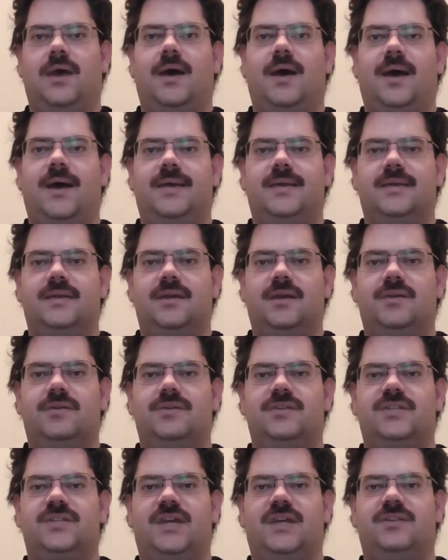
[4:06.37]
I can
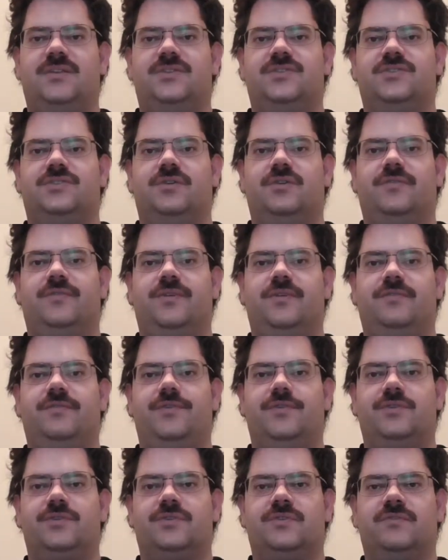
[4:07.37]
understand this sort of
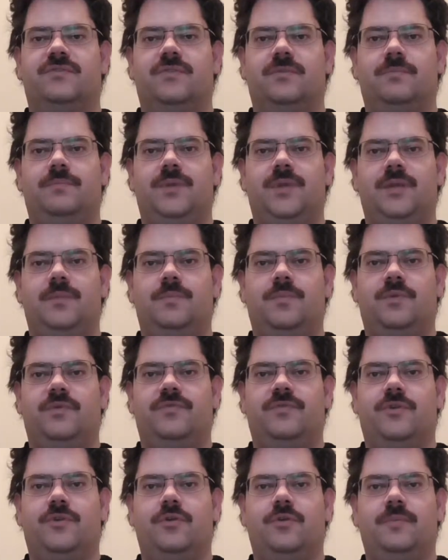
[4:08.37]
confusion from people
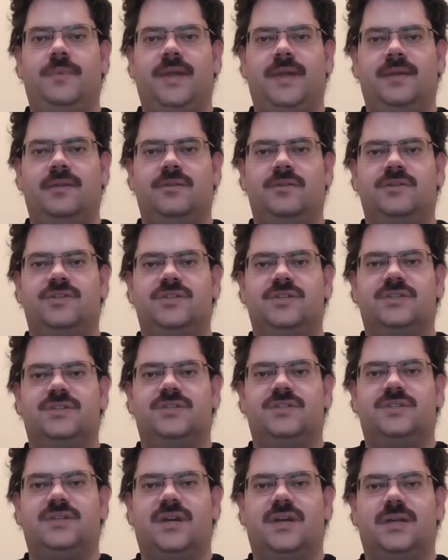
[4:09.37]
for whom English is a
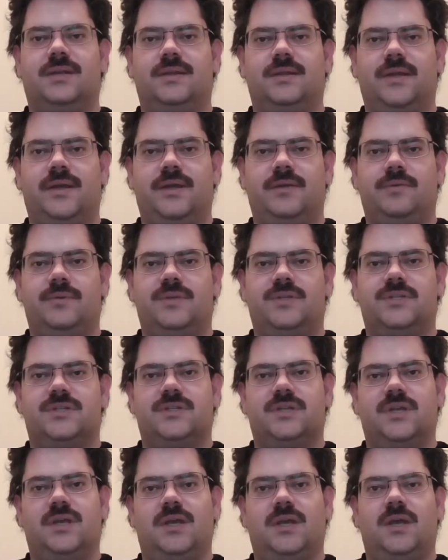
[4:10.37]
second language.
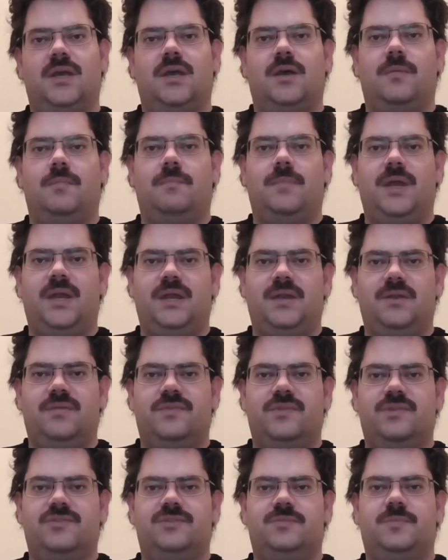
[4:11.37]
Many of
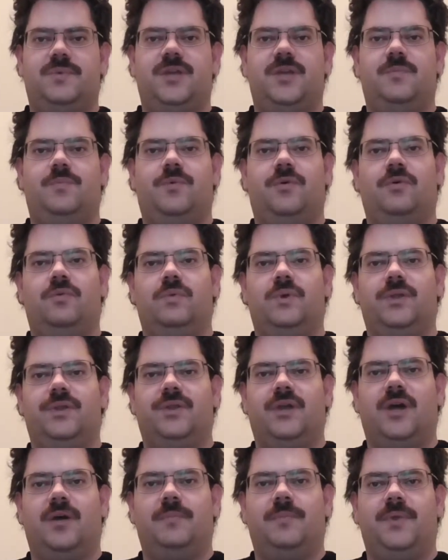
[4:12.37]
those people will
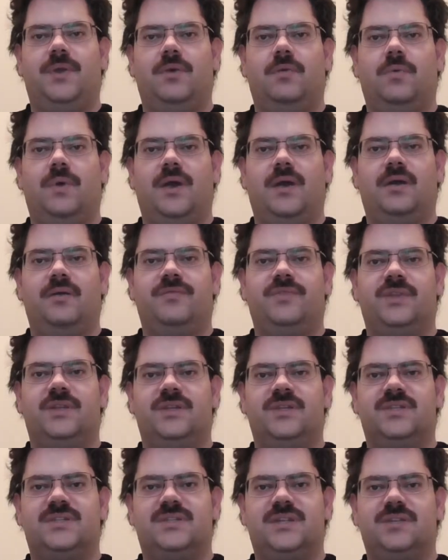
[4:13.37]
not be aware of the
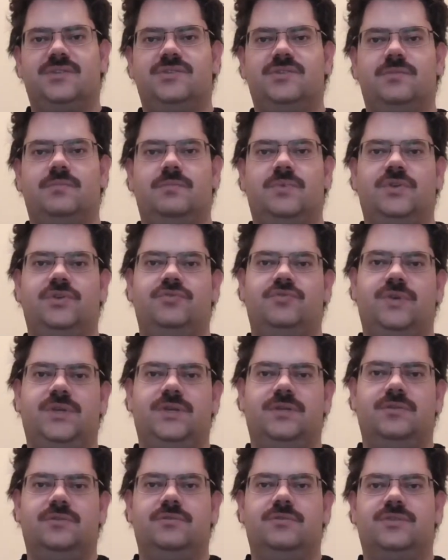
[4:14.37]
distinction
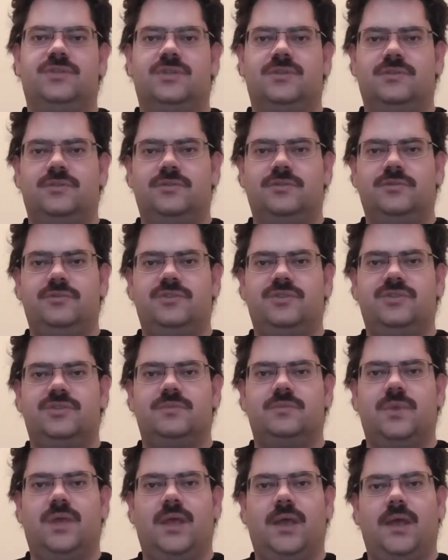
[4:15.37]
between lose and
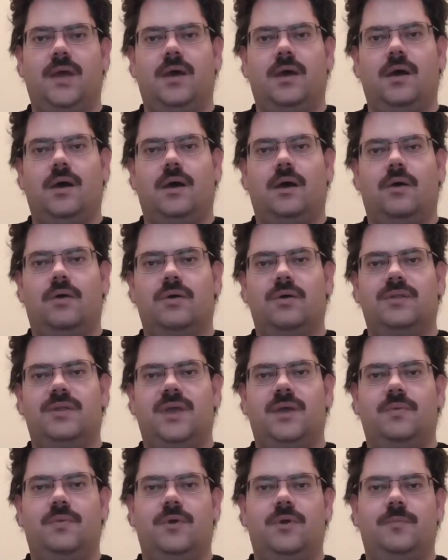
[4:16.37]
loose, or
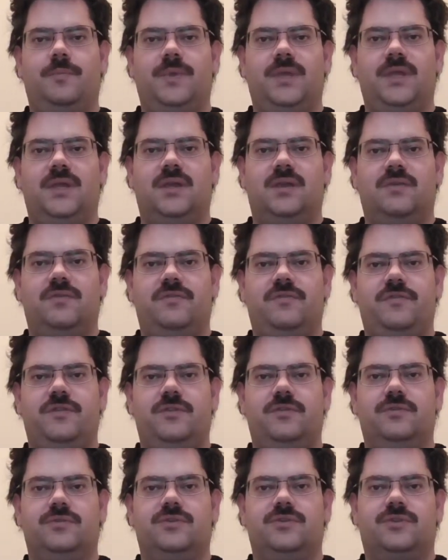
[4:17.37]
they will be
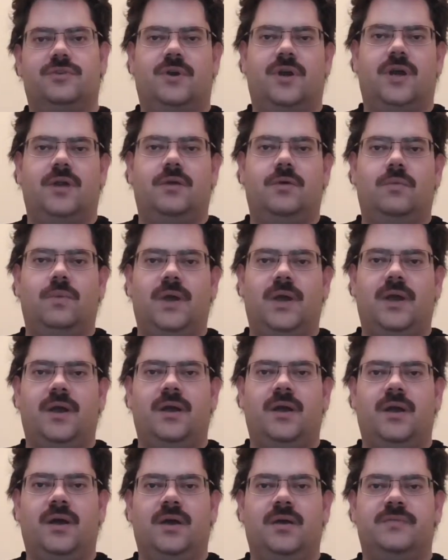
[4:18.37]
confused or
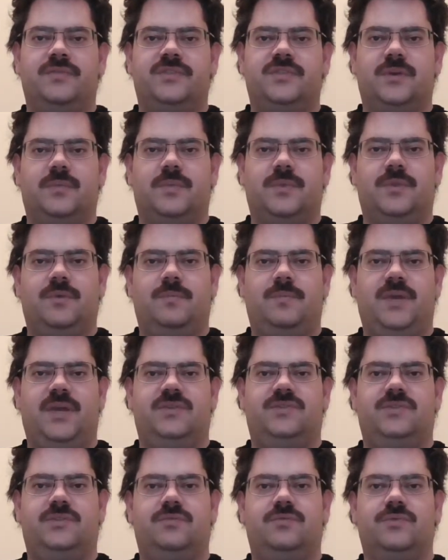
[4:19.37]
unaware of some of the
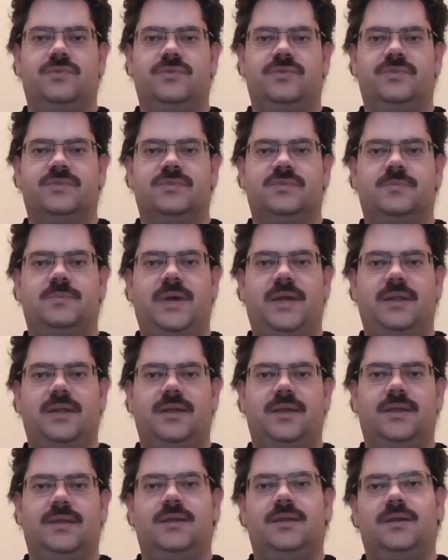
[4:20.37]
basic rules of
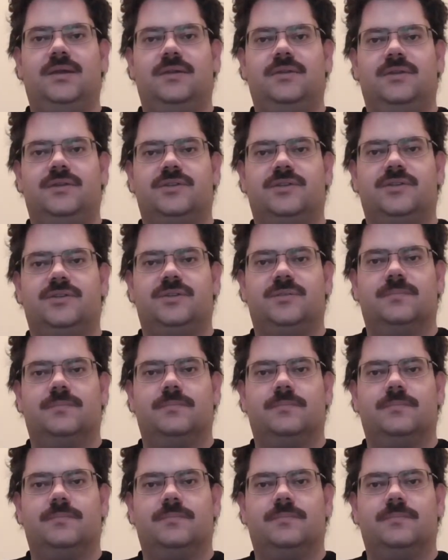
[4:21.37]
spelling in English.